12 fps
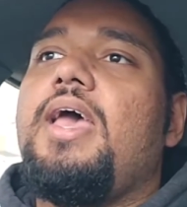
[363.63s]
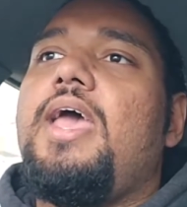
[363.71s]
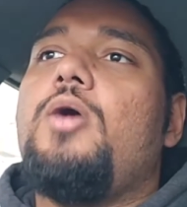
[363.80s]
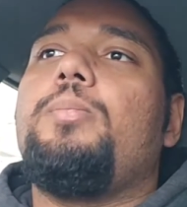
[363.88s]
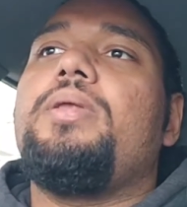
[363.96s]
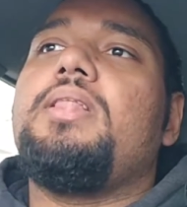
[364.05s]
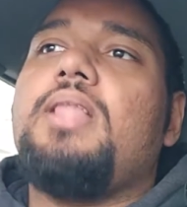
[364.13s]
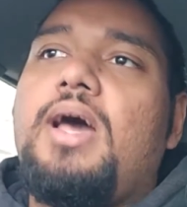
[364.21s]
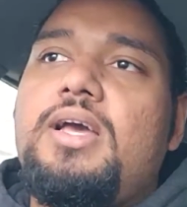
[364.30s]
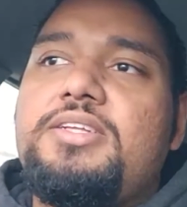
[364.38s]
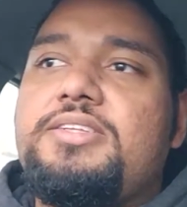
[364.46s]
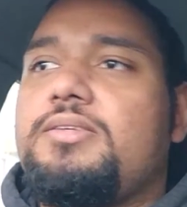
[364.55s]
it would be
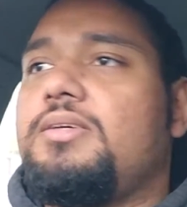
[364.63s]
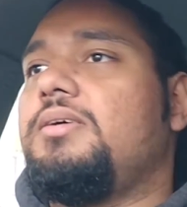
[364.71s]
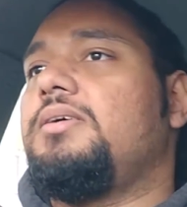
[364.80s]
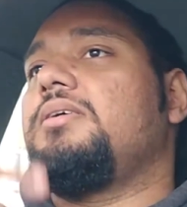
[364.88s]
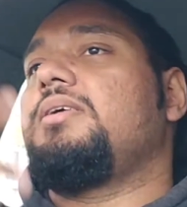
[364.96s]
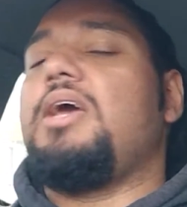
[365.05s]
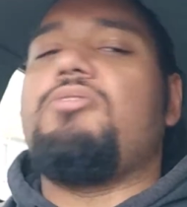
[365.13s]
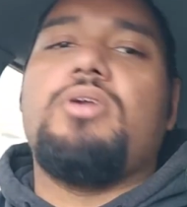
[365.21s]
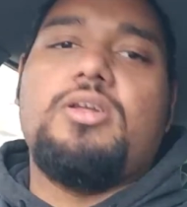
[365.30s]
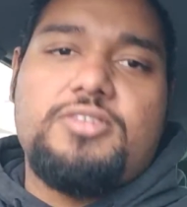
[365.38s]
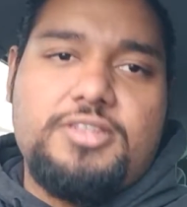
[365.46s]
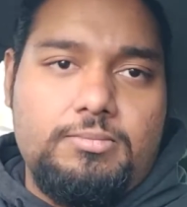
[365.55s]
nice to get rid
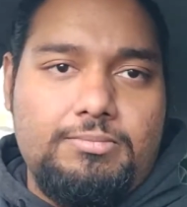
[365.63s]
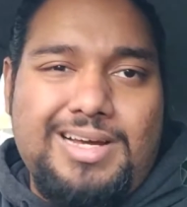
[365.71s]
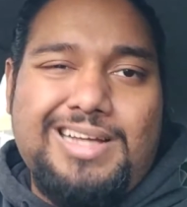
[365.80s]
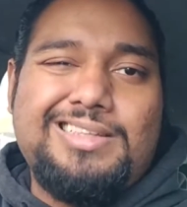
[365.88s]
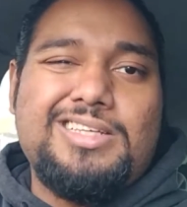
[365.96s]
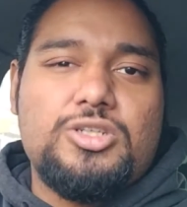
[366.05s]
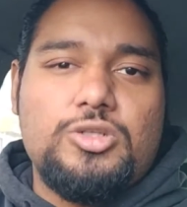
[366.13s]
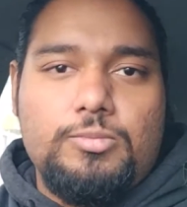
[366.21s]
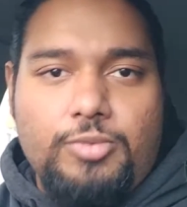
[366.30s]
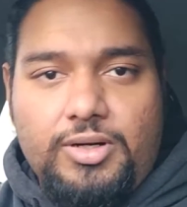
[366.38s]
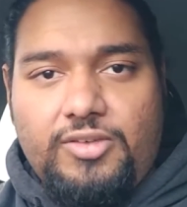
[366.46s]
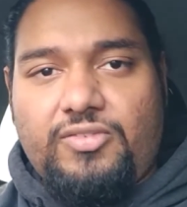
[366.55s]
of some additional
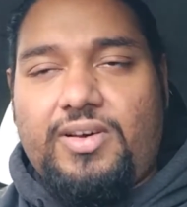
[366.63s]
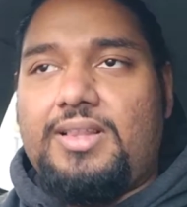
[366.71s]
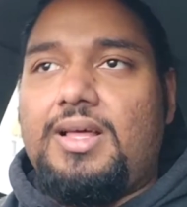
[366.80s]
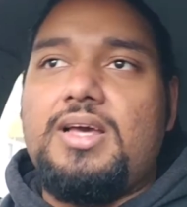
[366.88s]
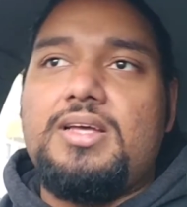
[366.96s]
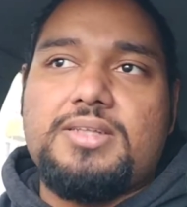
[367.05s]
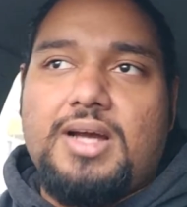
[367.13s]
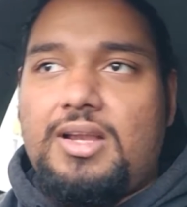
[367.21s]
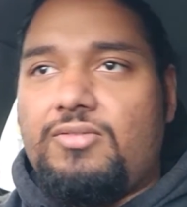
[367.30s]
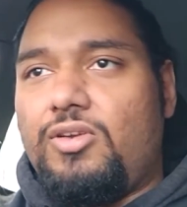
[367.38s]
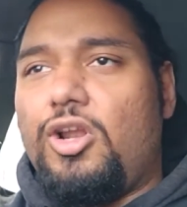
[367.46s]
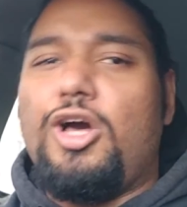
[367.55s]
body fat that is
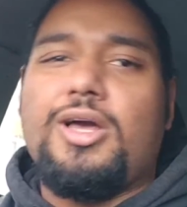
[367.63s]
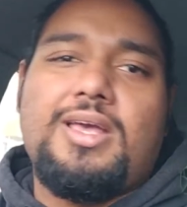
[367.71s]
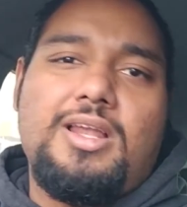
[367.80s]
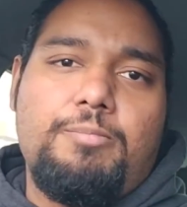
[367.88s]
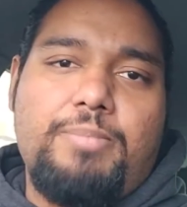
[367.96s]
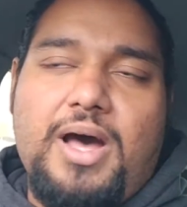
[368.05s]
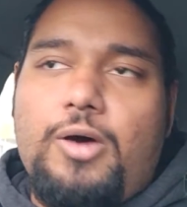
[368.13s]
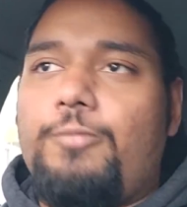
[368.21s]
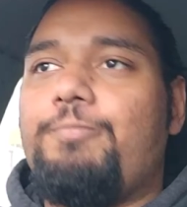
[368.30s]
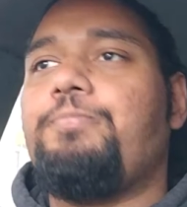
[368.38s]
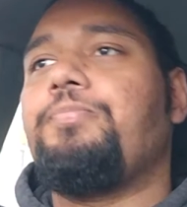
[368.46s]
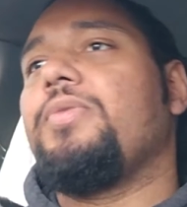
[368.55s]
kind of lurking about.
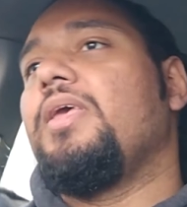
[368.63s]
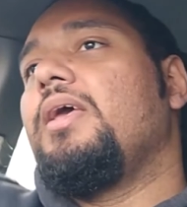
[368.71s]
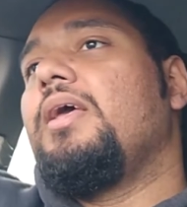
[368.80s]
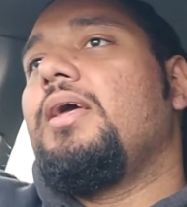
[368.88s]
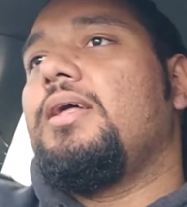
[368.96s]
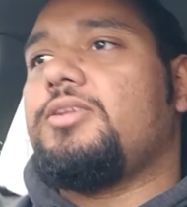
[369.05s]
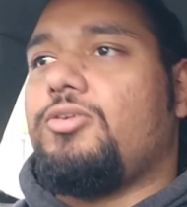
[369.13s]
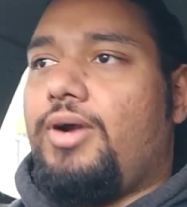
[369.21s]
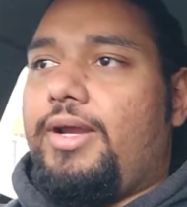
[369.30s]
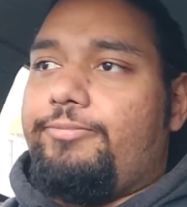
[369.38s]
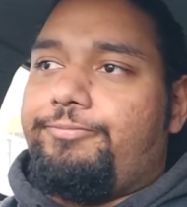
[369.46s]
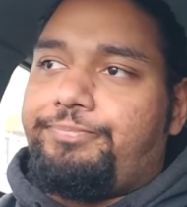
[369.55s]
It's
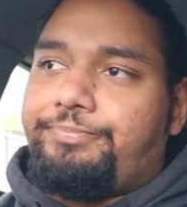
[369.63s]
great.